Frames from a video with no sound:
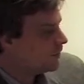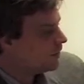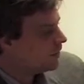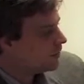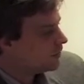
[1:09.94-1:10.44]

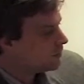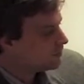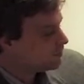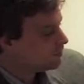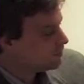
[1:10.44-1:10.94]

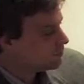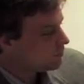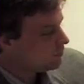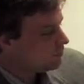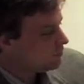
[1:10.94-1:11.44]

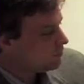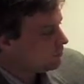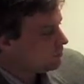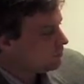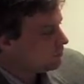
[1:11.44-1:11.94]

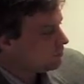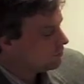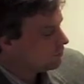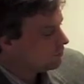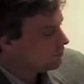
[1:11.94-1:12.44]

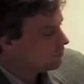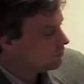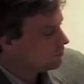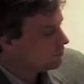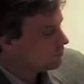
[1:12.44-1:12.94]

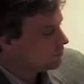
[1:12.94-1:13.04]
This person isn't speaking.